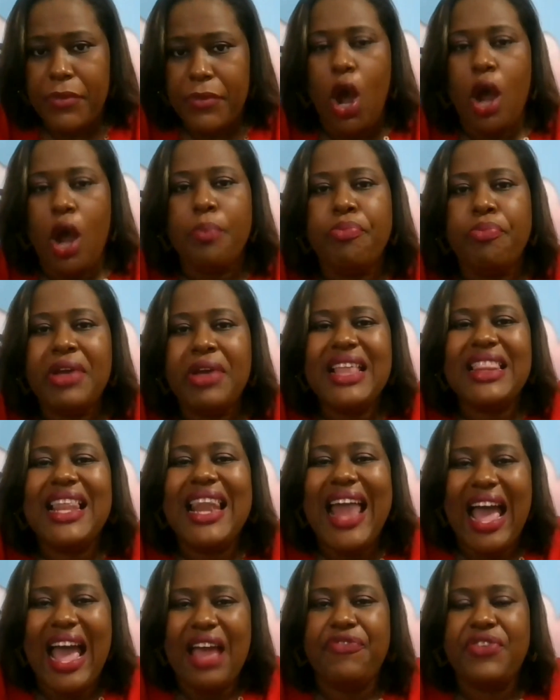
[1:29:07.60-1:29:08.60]
Or breathe
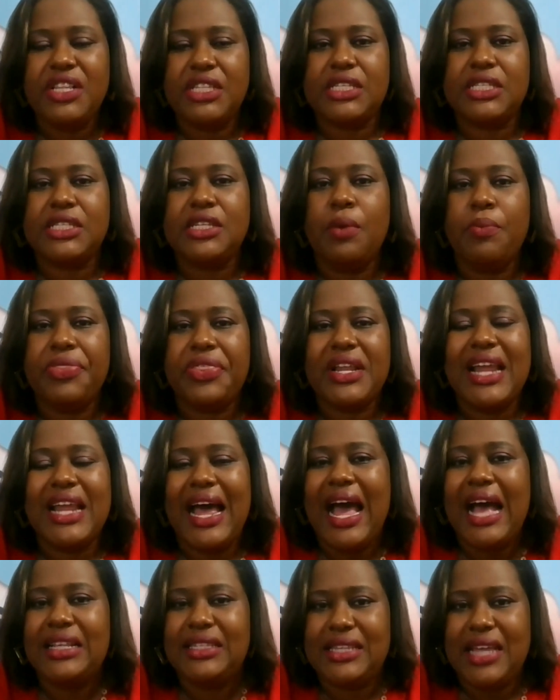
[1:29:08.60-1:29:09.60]
life into something that
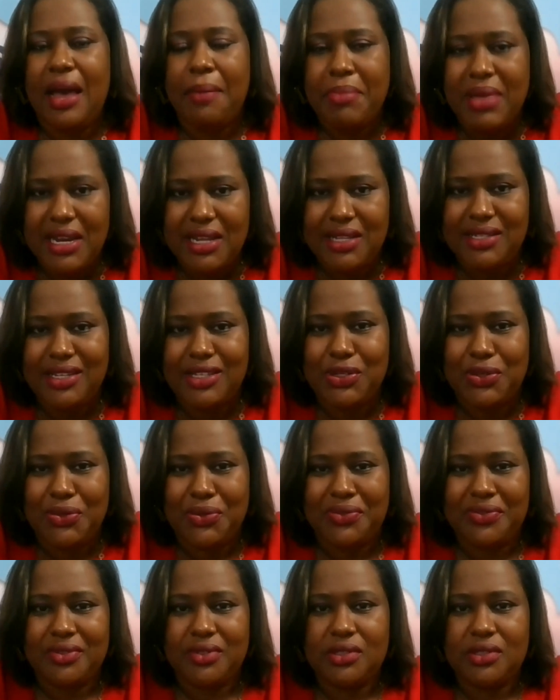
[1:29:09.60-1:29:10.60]
has the ability to?